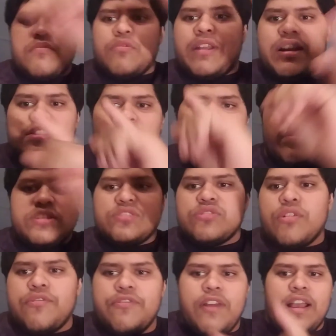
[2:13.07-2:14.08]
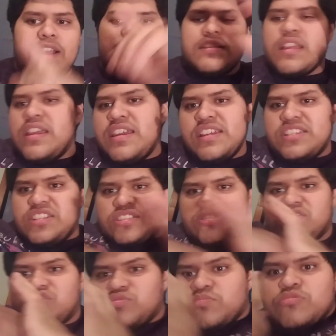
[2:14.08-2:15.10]
when it's going so fast, it
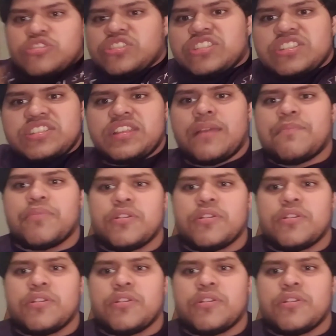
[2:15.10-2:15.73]
just smooshes that